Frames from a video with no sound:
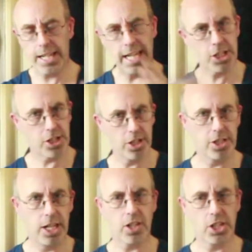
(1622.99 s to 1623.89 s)
next
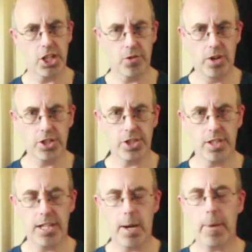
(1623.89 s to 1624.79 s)
younger
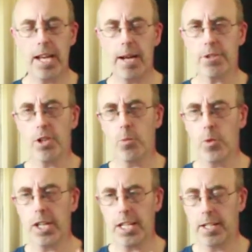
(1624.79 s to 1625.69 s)
generation, that'd be absolute
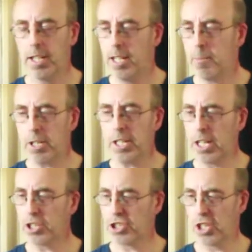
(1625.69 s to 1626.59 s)
wicked. But the
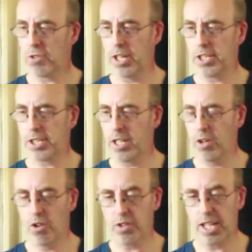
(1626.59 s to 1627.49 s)
young generation
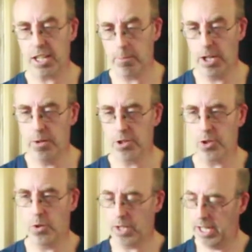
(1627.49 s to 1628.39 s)
are on their computers
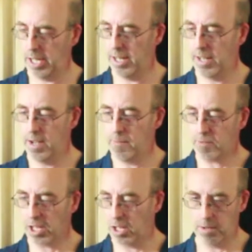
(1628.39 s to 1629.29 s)
or their
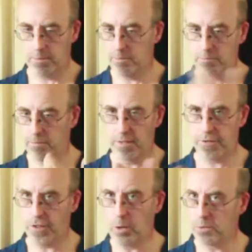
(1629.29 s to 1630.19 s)

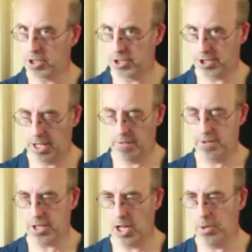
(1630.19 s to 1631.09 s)
phones and stuff,
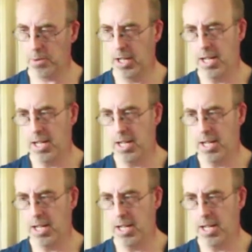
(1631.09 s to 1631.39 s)
so